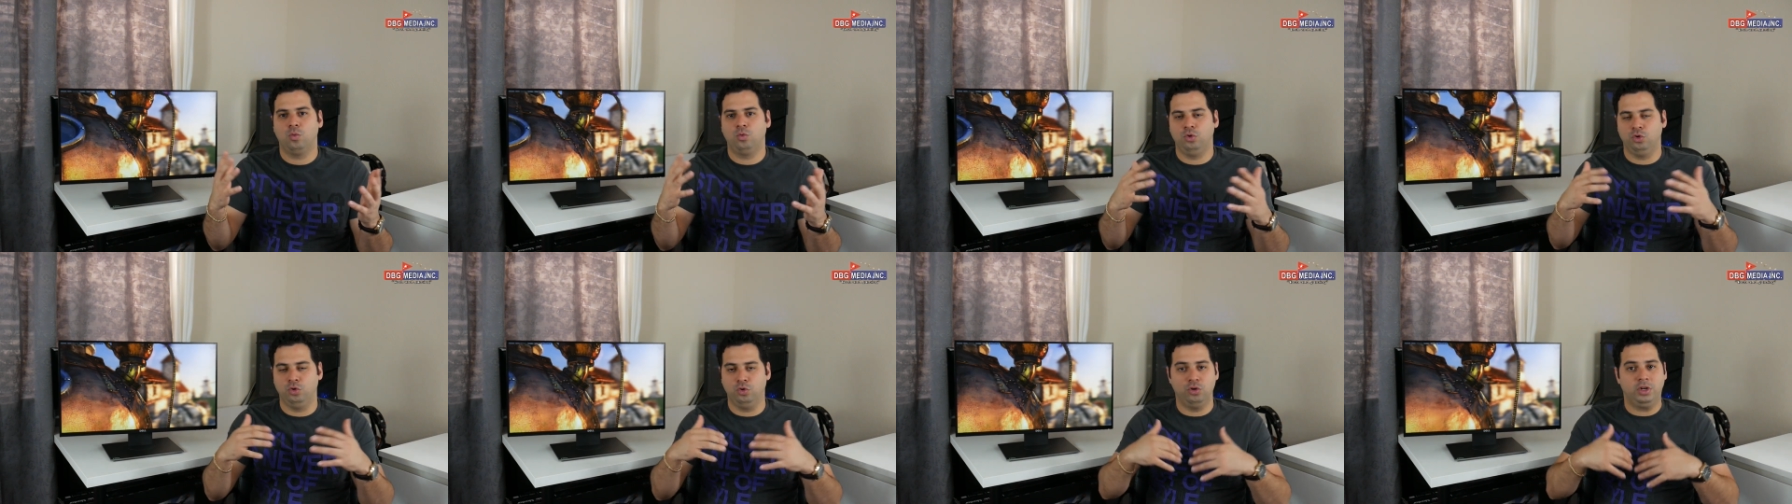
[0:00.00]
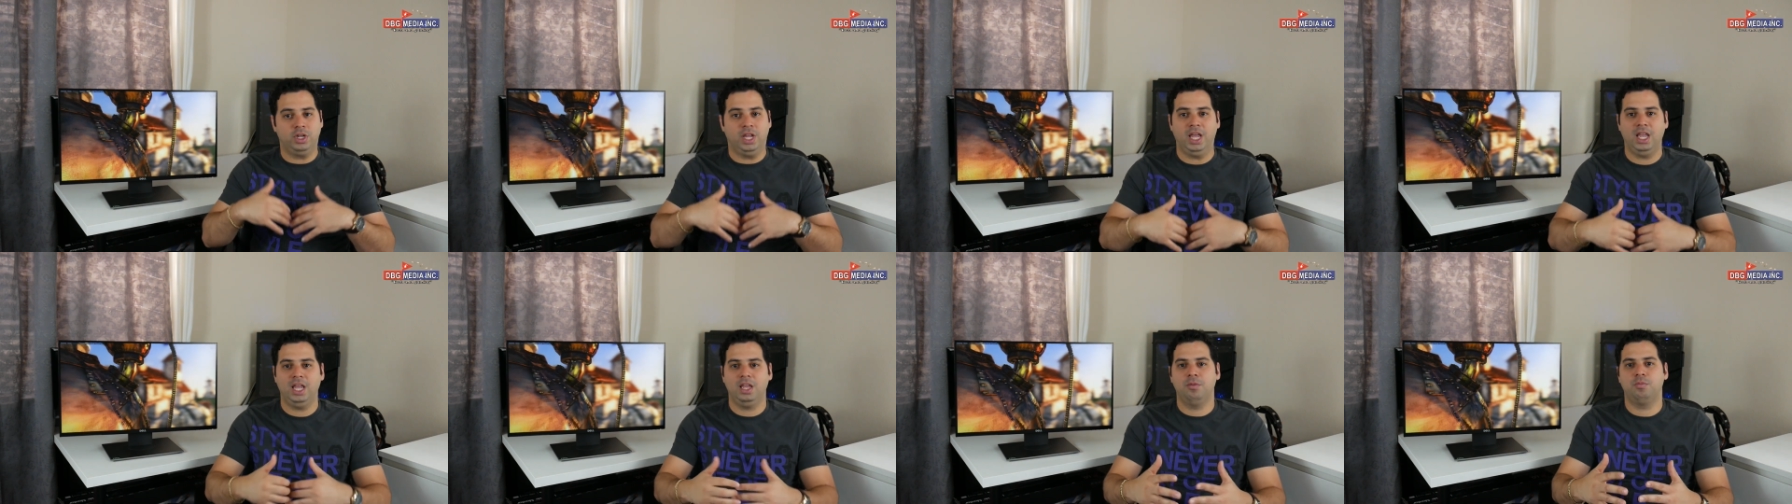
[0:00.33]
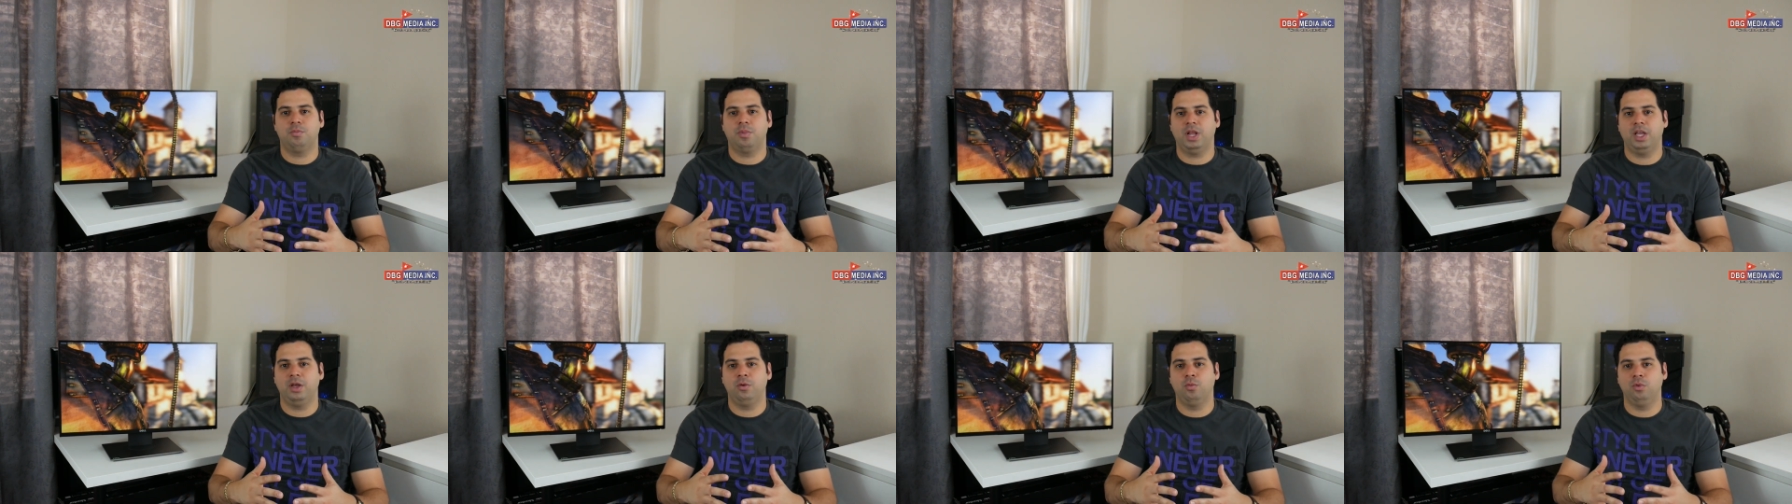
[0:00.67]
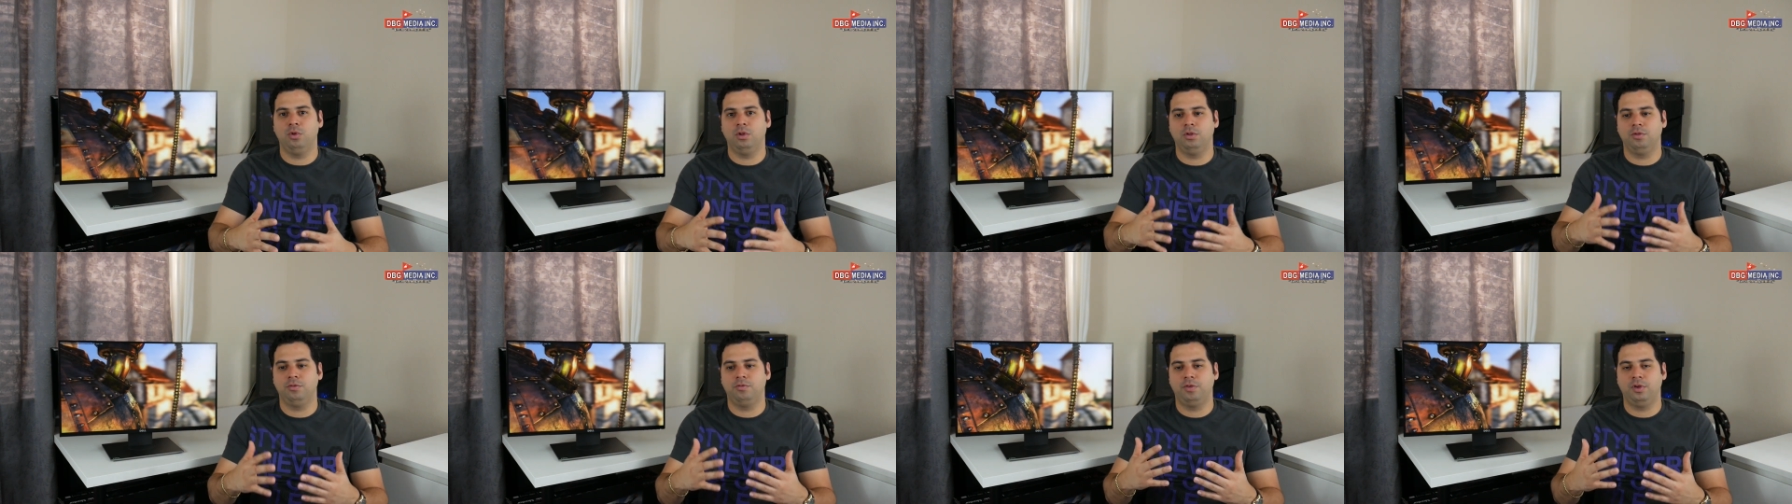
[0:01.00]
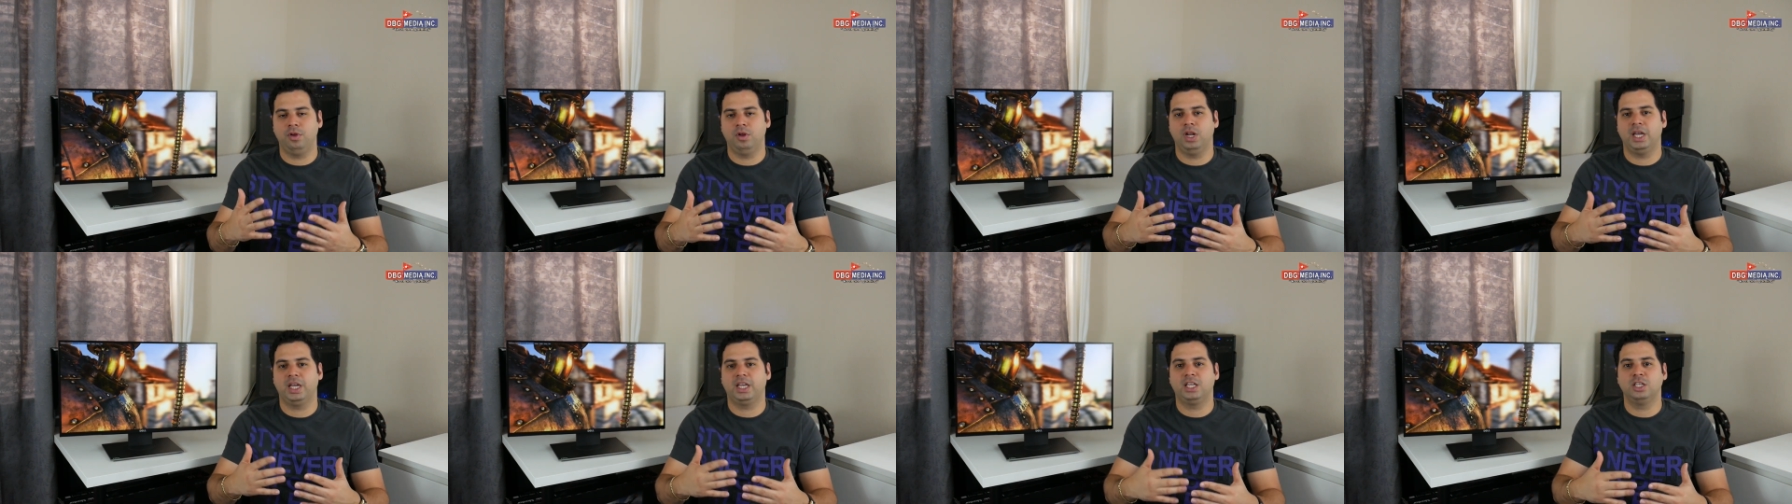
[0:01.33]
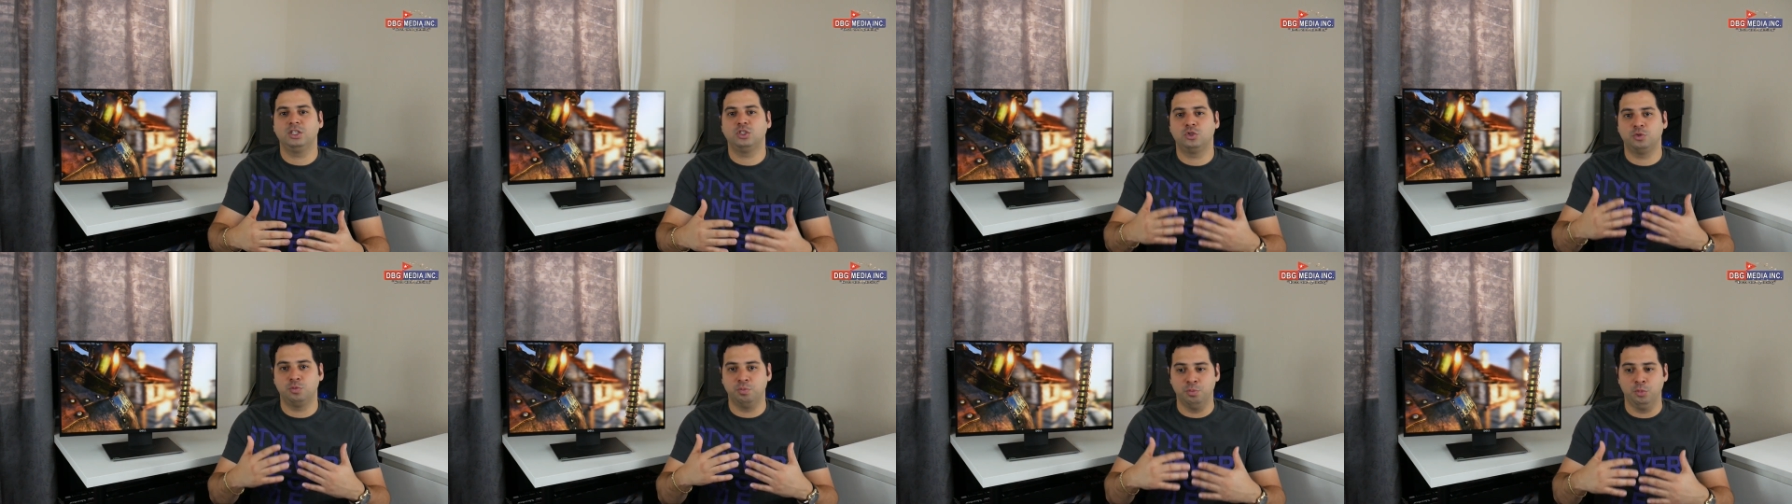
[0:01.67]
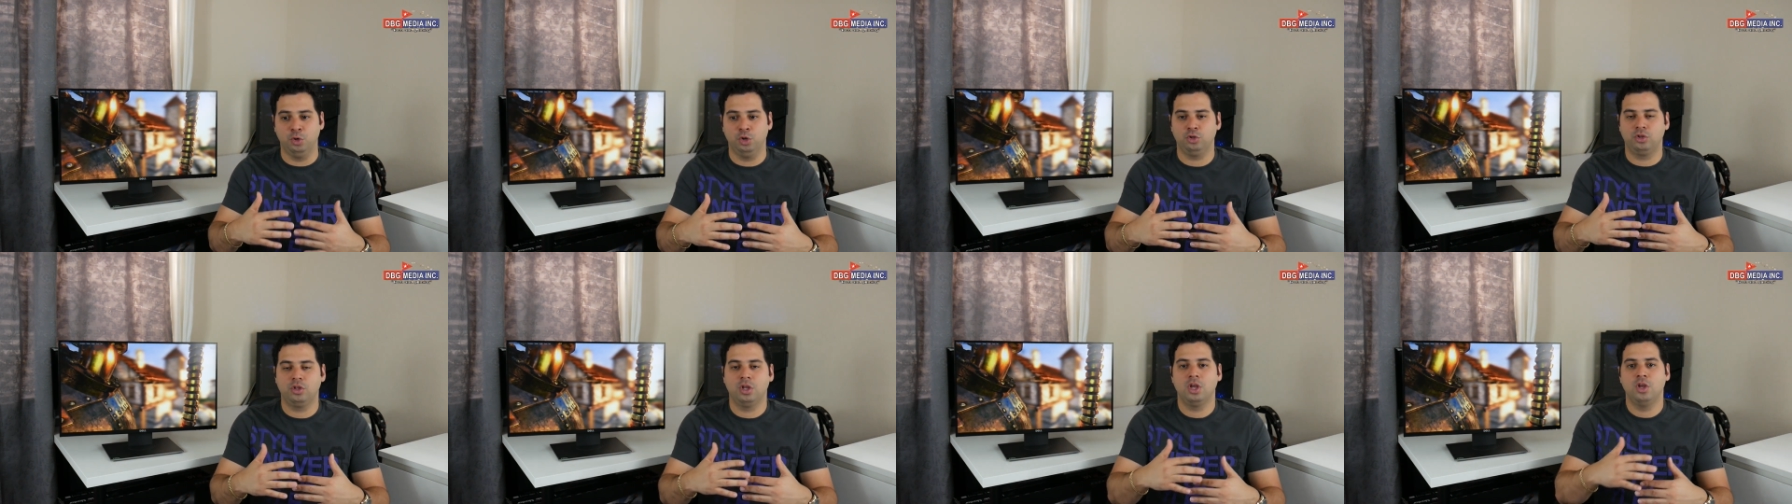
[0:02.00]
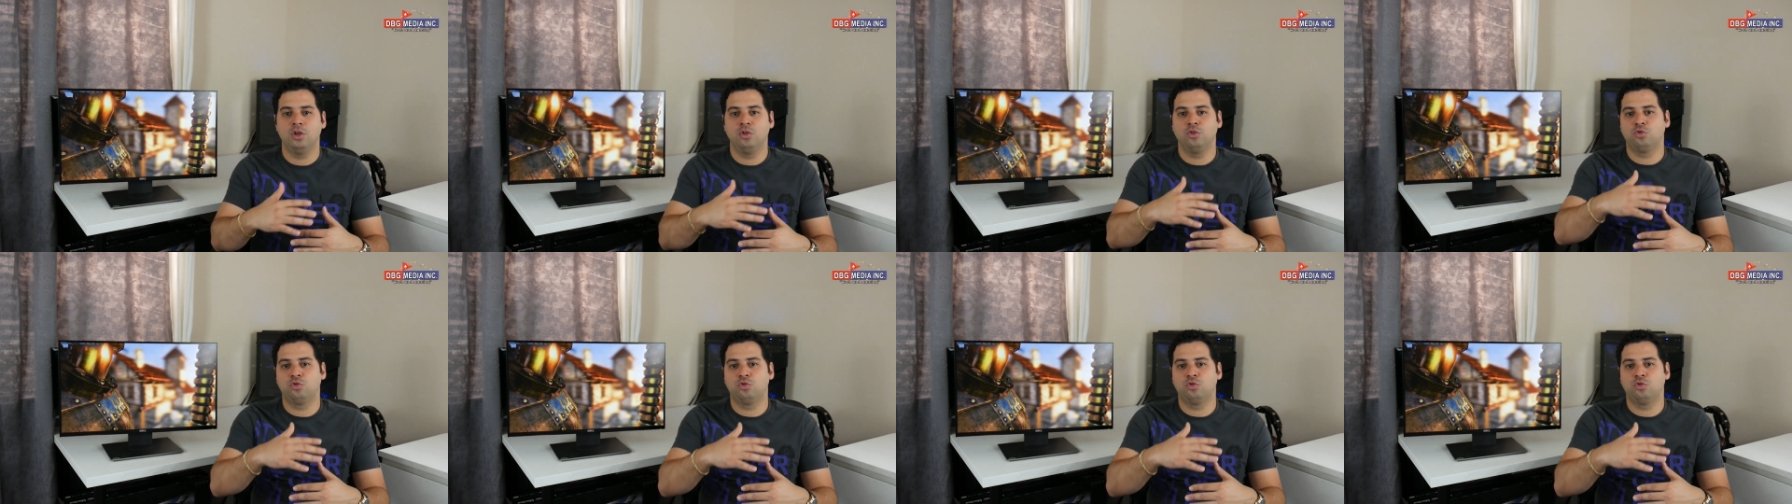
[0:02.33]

your gameplay will feel like it's smooth